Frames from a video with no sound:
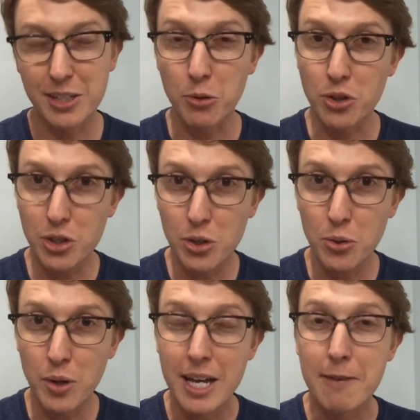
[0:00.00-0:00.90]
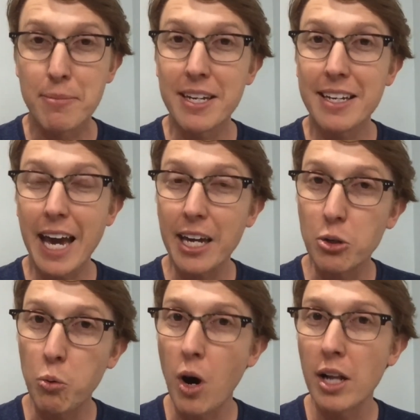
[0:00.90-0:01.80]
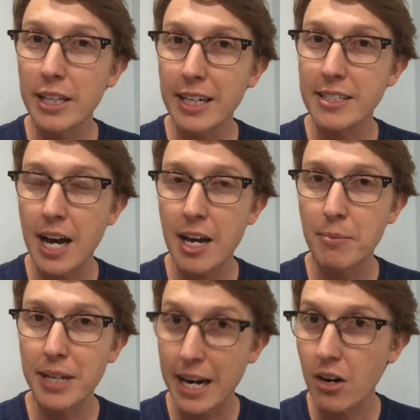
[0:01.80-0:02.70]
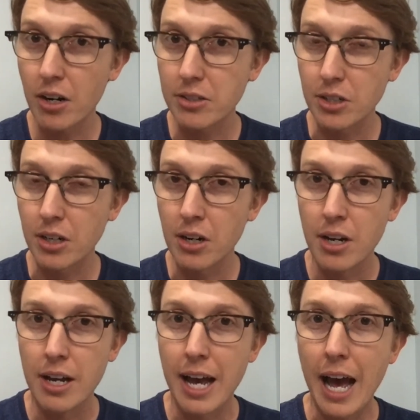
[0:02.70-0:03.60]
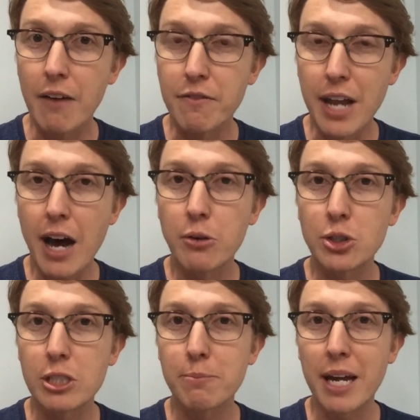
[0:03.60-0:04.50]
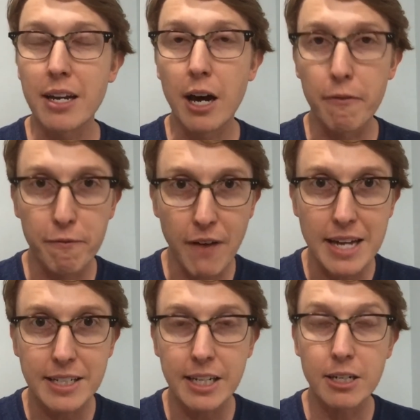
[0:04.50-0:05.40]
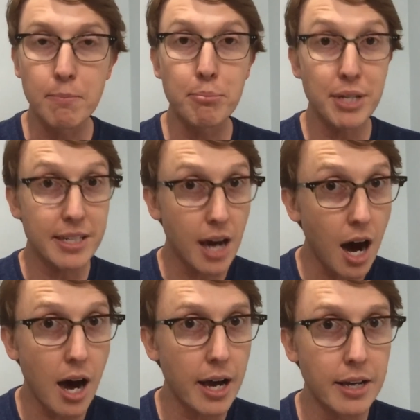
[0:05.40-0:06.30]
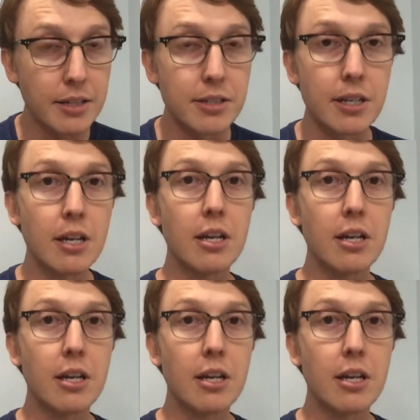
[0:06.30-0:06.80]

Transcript: So you, being a quality time character, have now just been offended beyond